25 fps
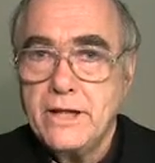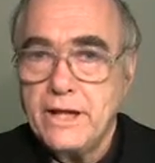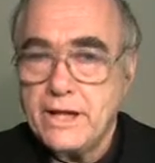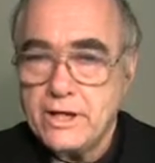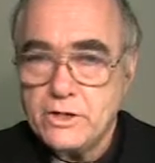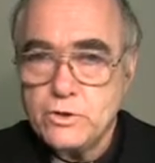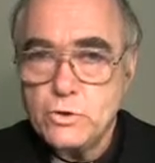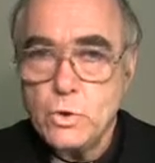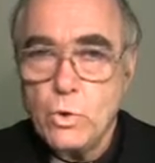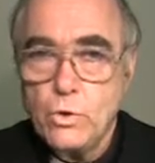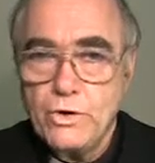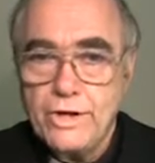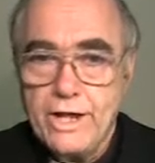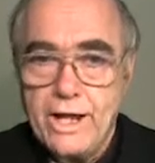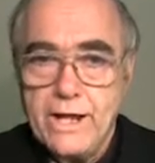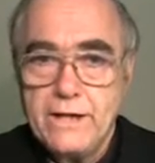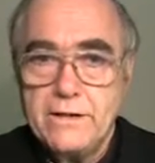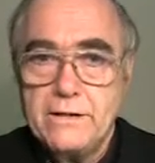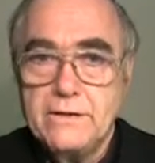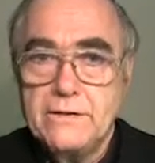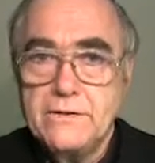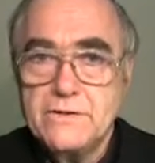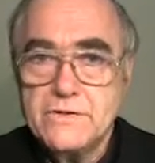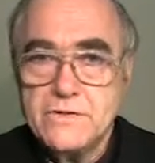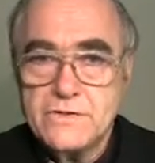exultet,
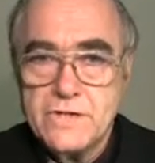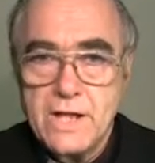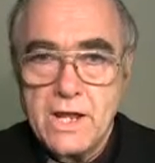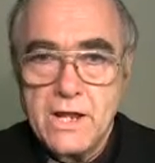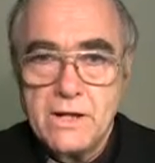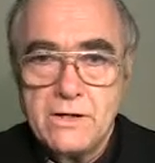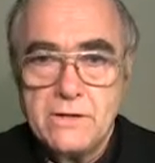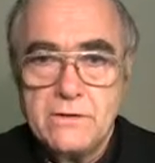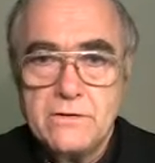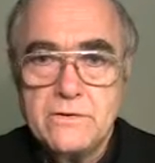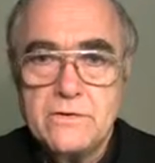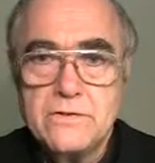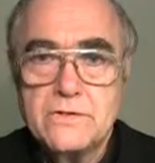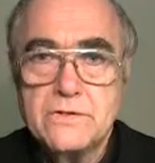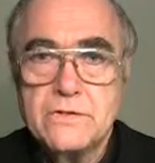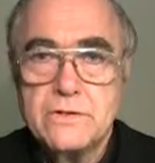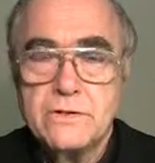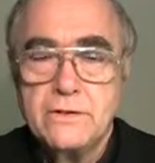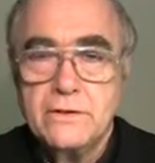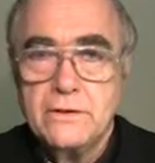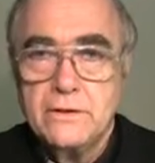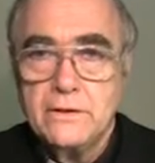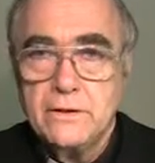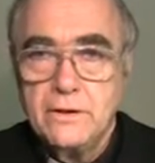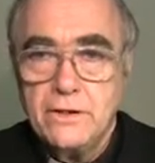sings,
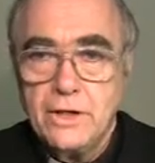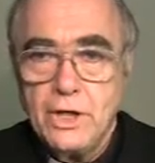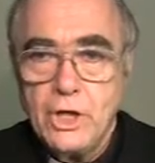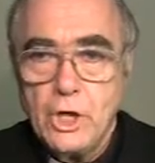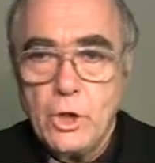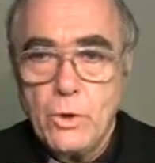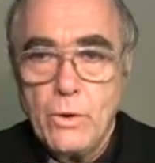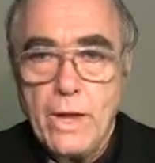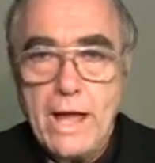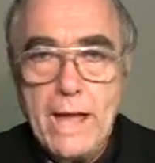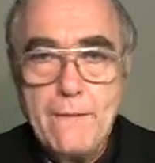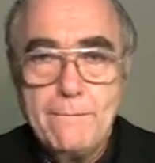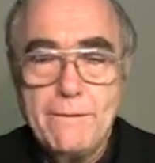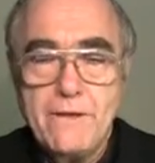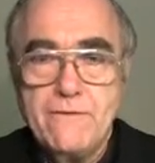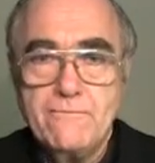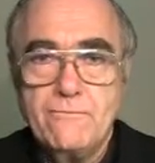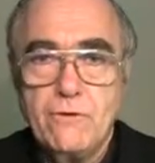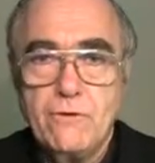"O happy